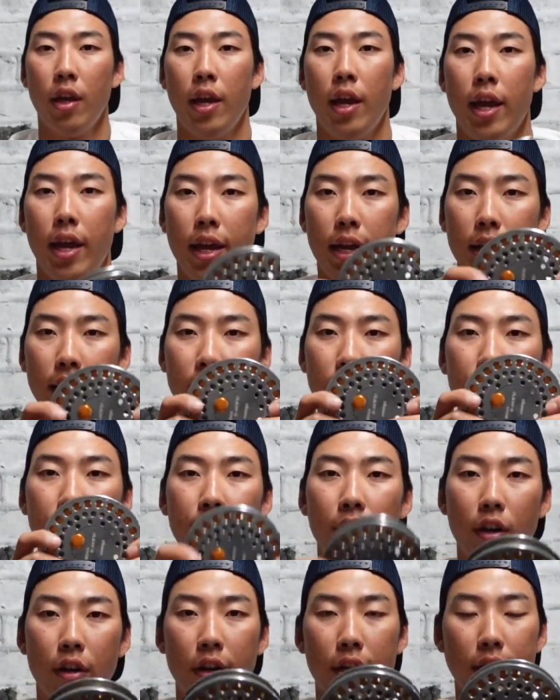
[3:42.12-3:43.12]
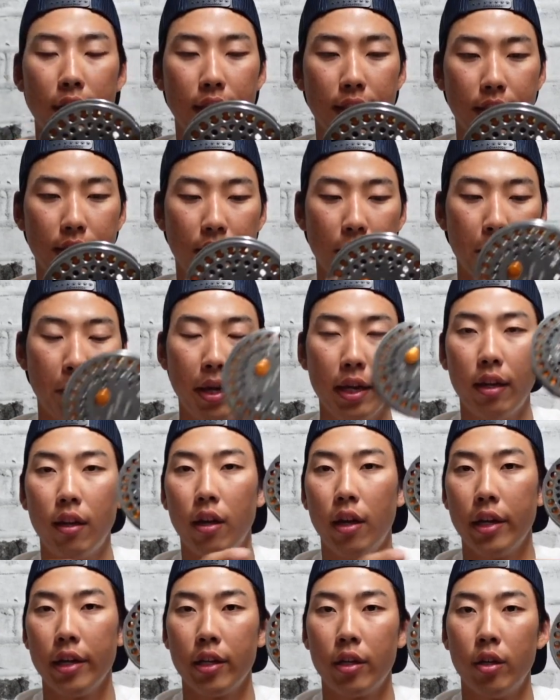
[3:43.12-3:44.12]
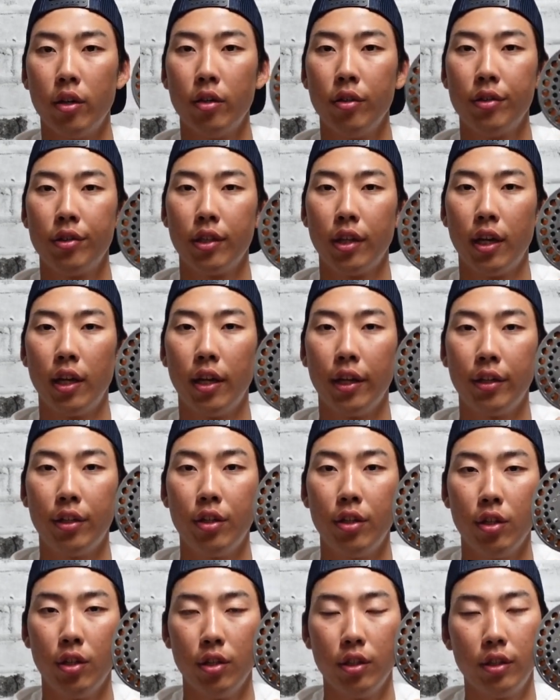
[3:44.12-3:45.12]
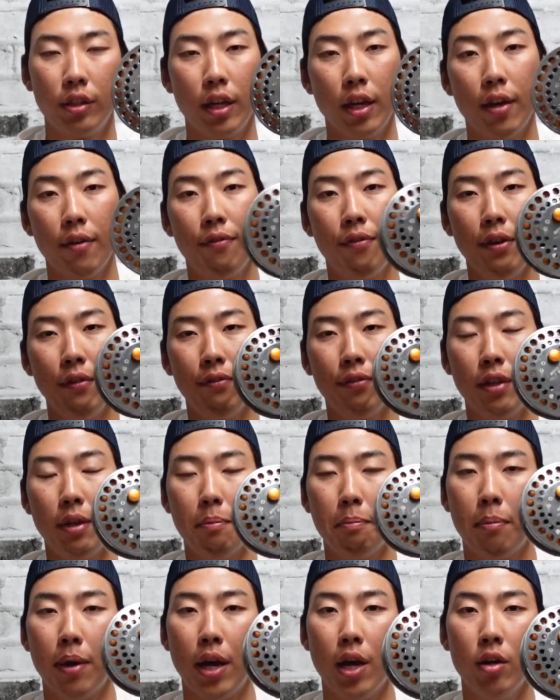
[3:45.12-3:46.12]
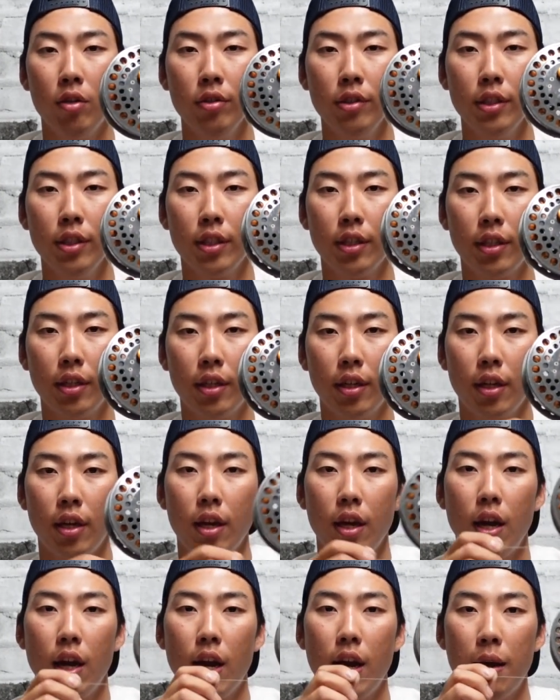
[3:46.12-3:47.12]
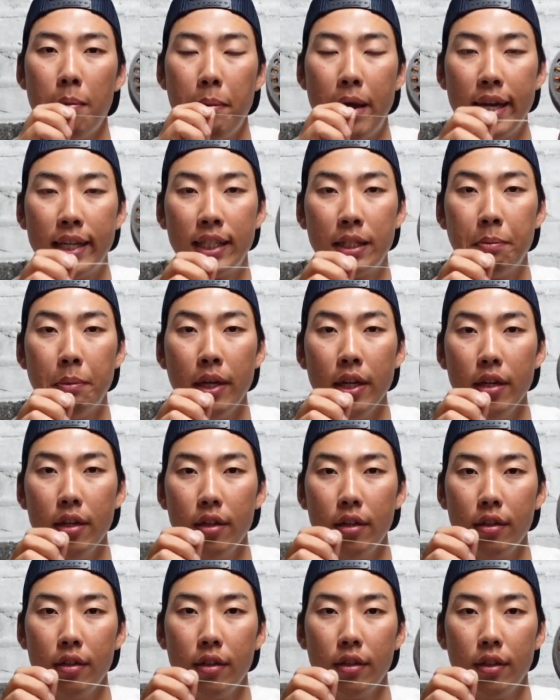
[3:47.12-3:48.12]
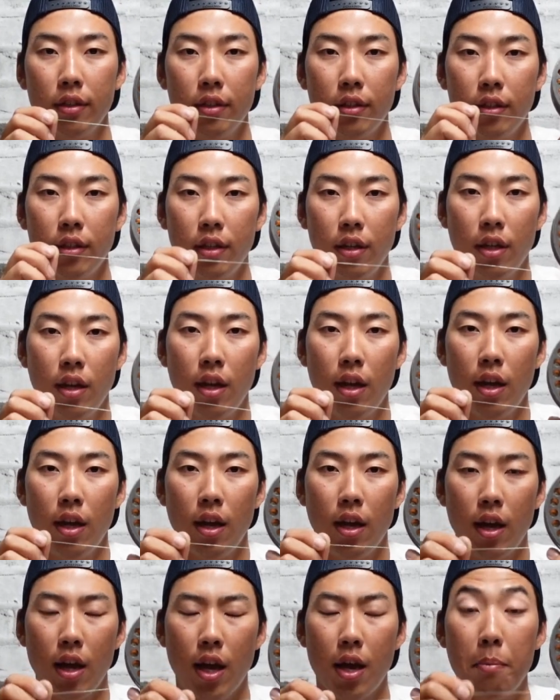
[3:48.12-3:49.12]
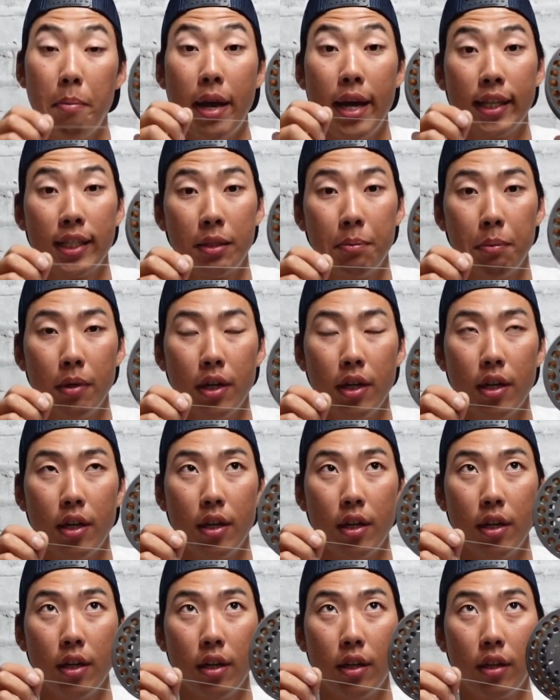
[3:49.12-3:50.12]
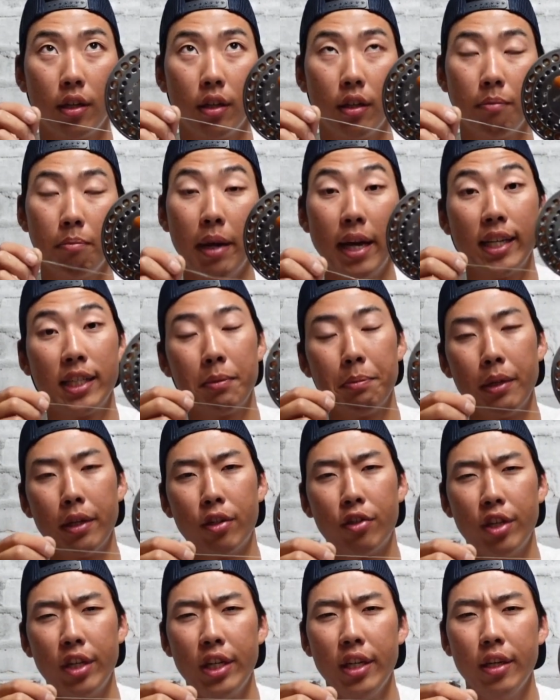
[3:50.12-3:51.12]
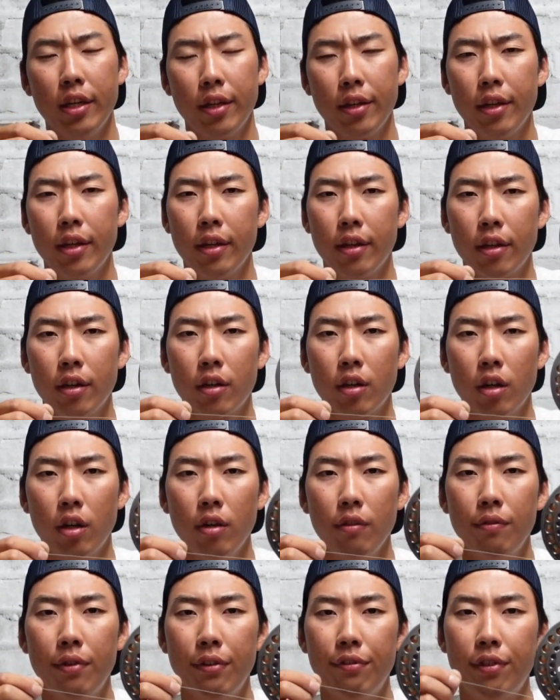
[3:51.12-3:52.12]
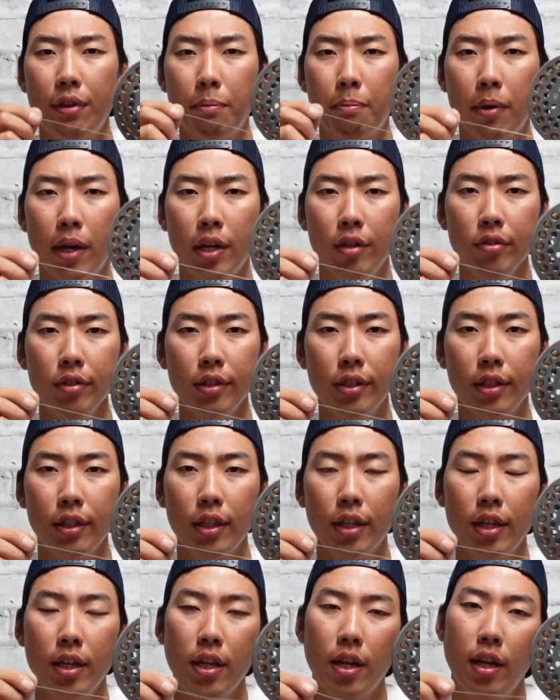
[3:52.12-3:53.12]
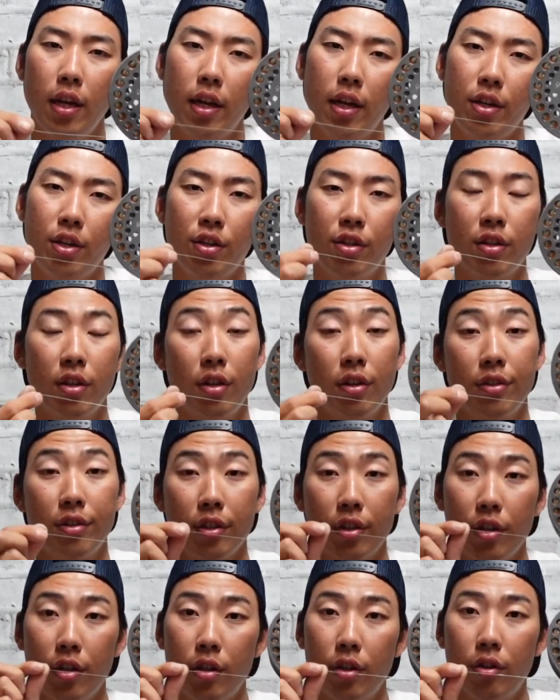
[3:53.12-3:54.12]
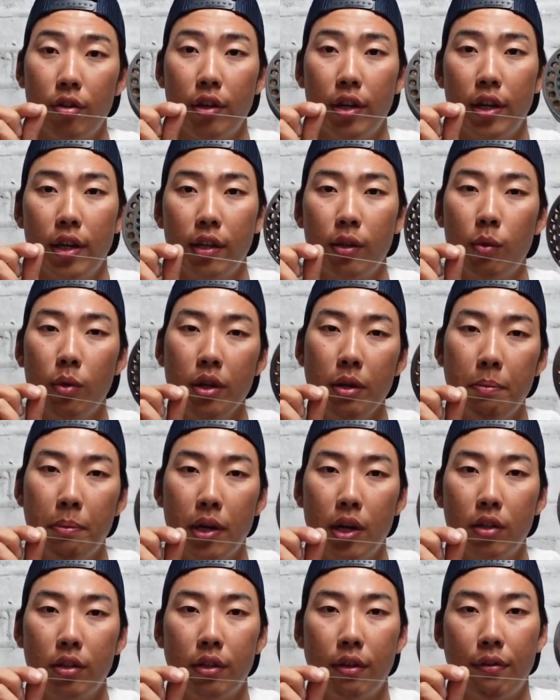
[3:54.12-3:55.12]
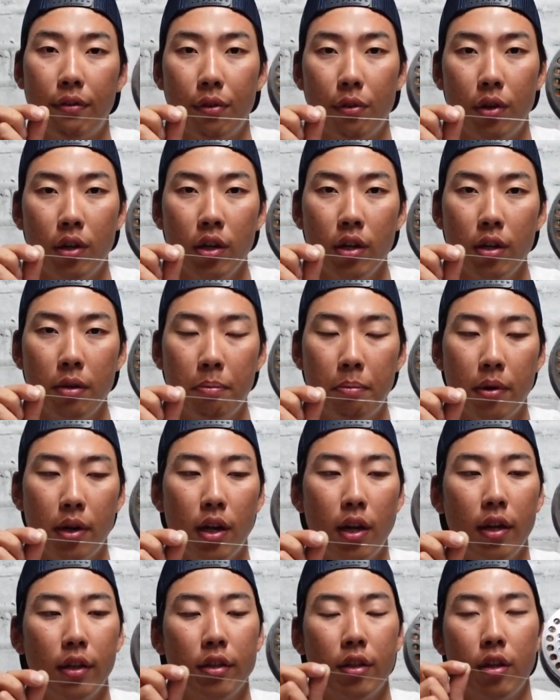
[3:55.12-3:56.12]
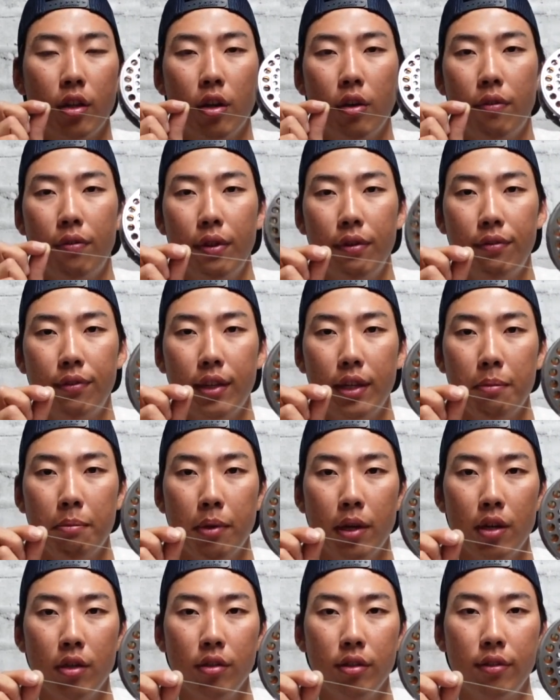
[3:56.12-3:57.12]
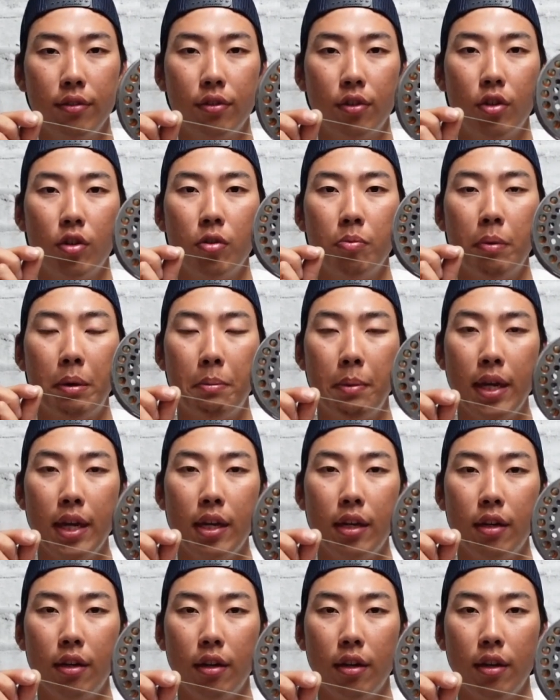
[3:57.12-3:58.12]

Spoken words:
And as far as the main line goes, I like to use 15-pound Maxima. Maxima Green, I think they're called, 15 pounds. And you could also go 20 pounds if you want, but I like to go 15 pounds for my main.